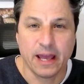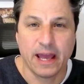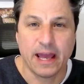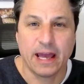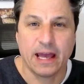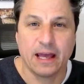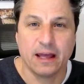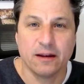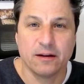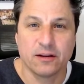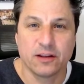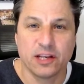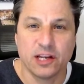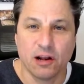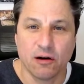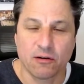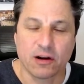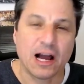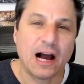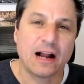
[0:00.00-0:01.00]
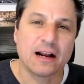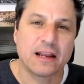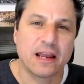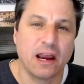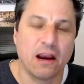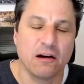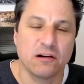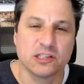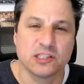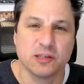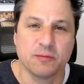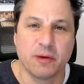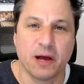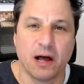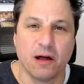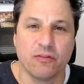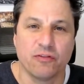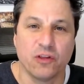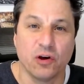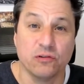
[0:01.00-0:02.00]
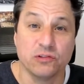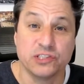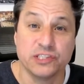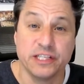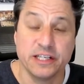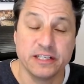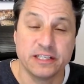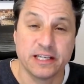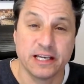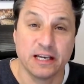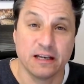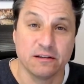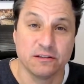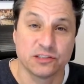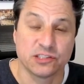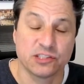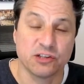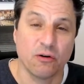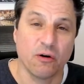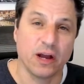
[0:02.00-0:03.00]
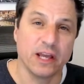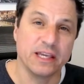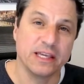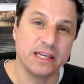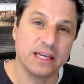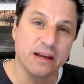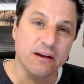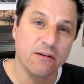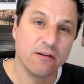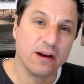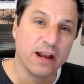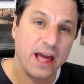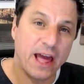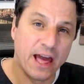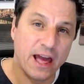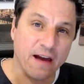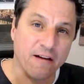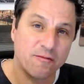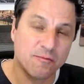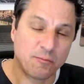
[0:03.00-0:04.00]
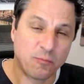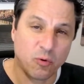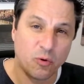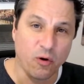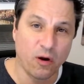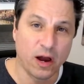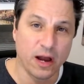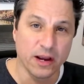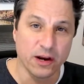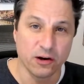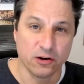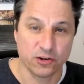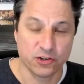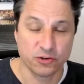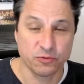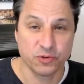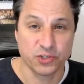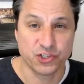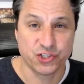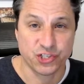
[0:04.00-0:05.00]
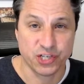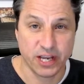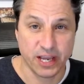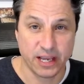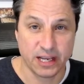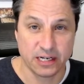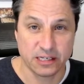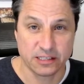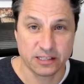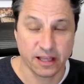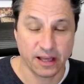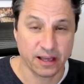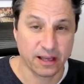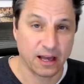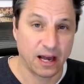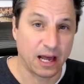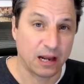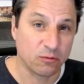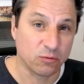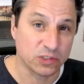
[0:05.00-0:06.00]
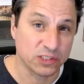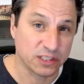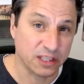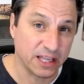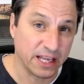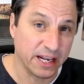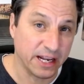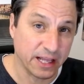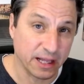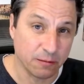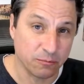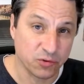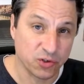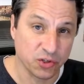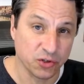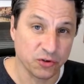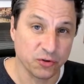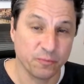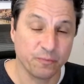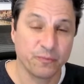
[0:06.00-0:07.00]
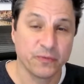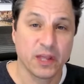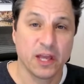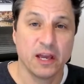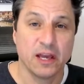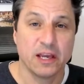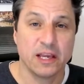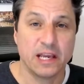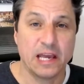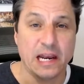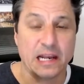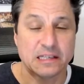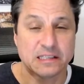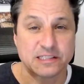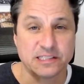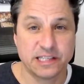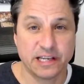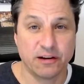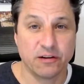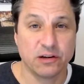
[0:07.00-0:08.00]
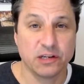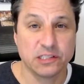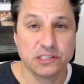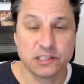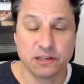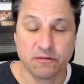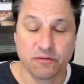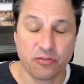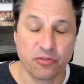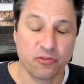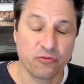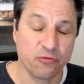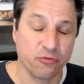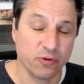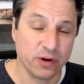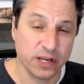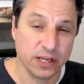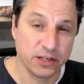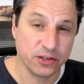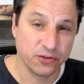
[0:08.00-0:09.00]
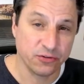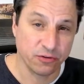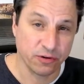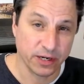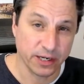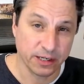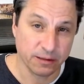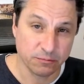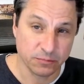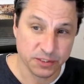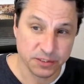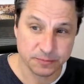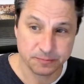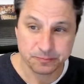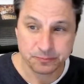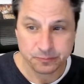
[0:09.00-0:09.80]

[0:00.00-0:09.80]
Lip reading: And, you know, God cares about those details. So a year and a half prior to a change that God was leading him to, he had a series of three dreams.